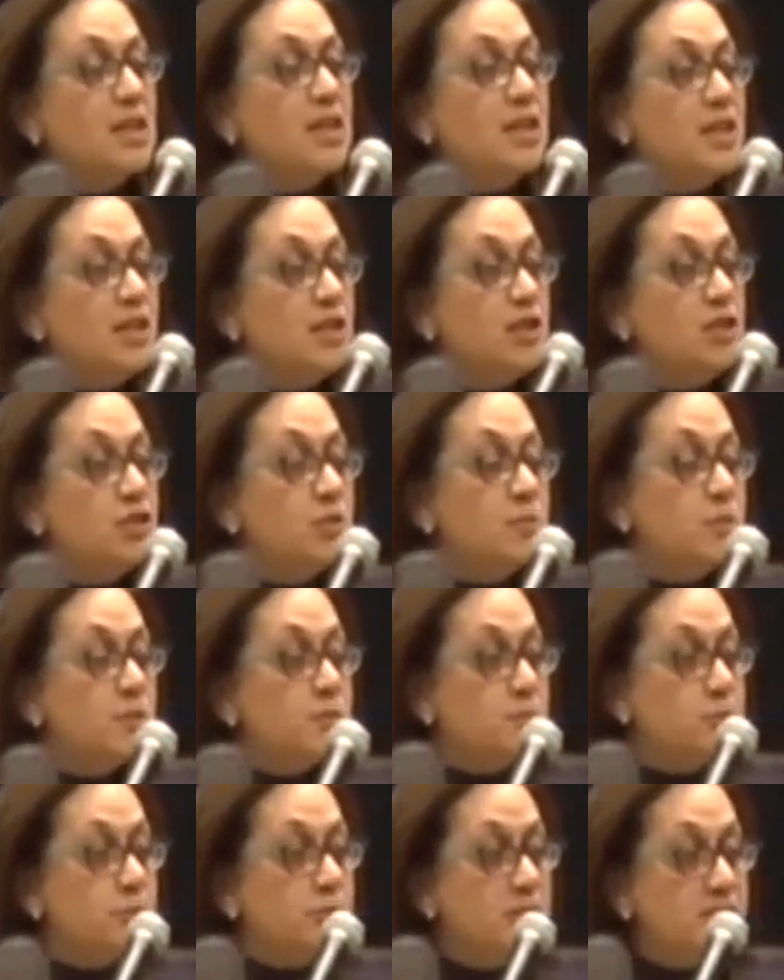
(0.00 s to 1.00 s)

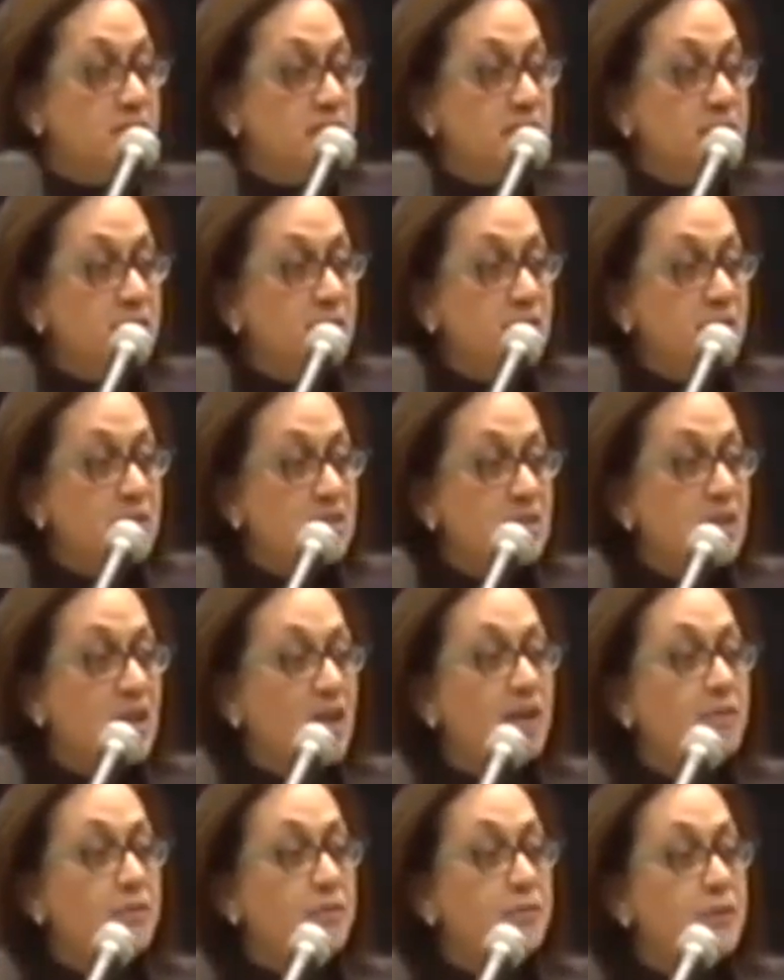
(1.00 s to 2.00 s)
Egypt's prisons
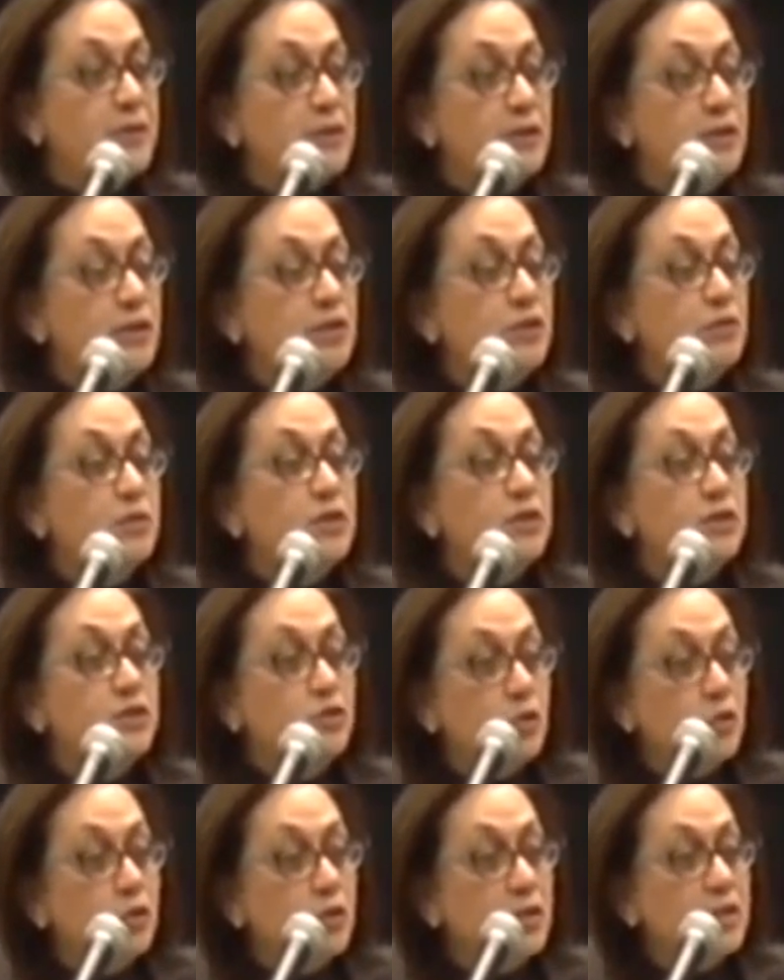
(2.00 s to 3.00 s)
are filled with
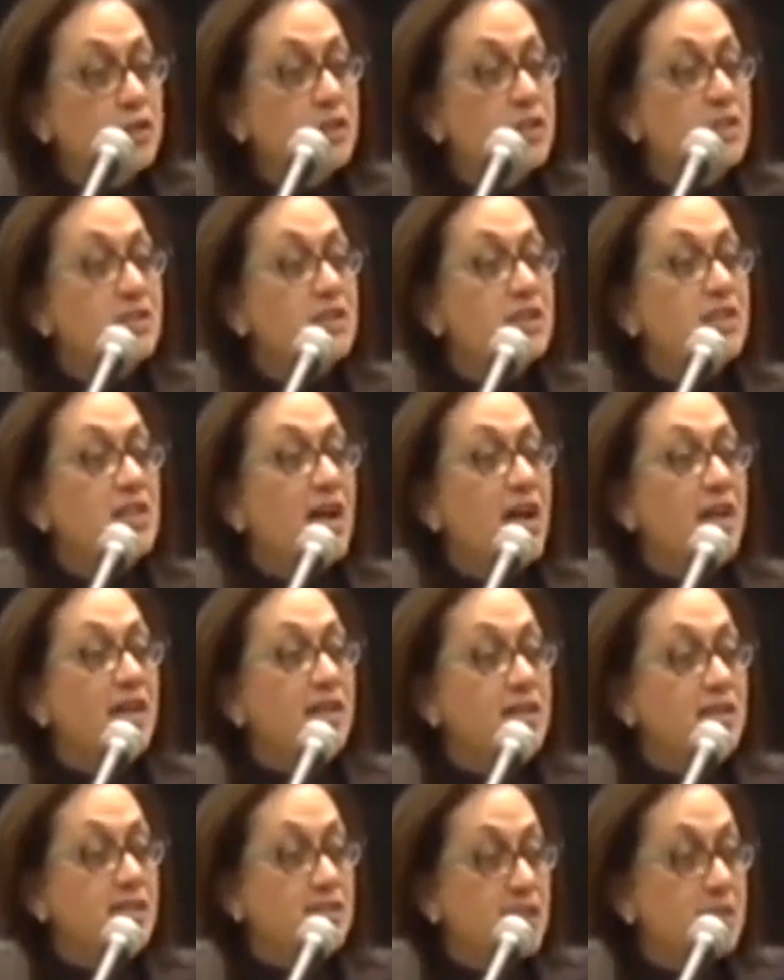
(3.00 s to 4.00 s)
doctors and
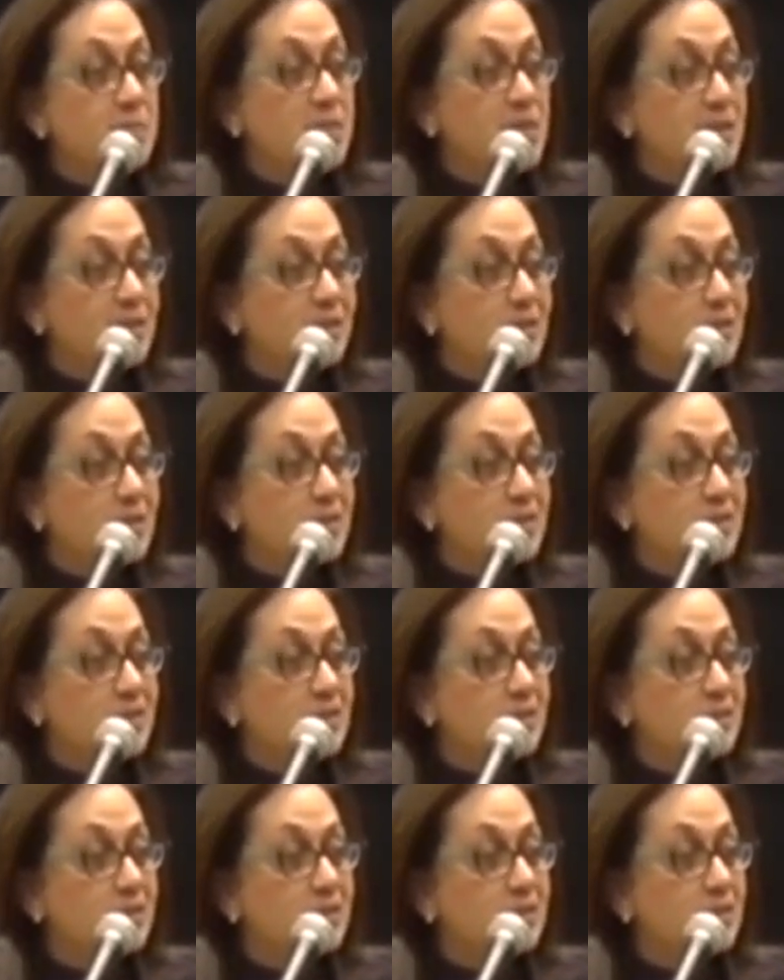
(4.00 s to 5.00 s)

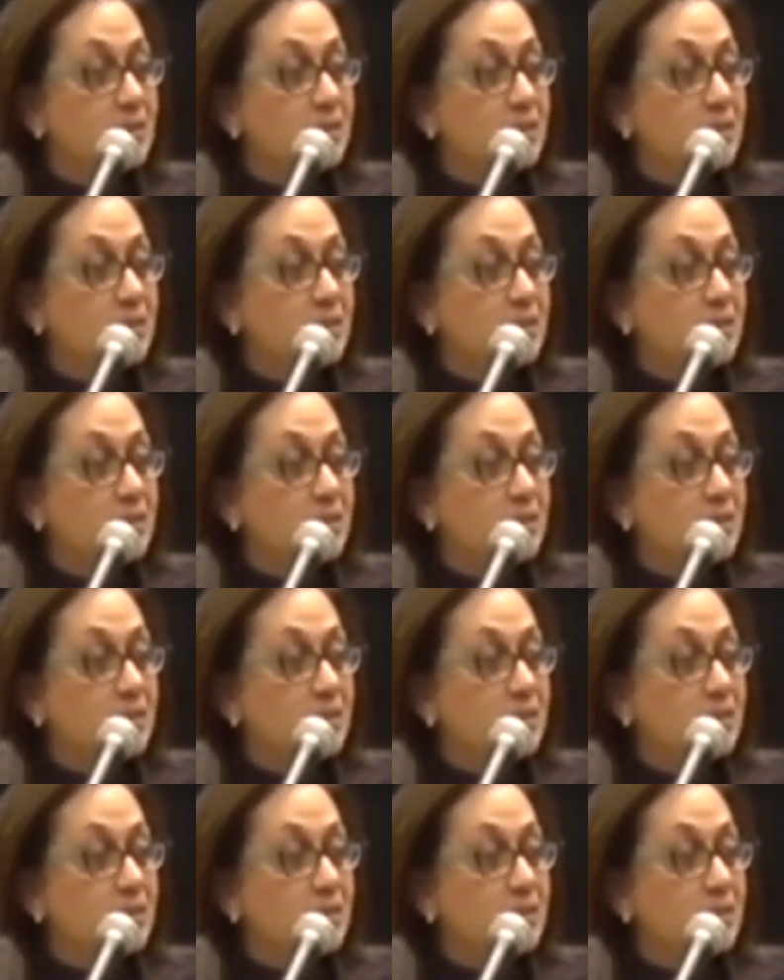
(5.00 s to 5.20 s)
academics.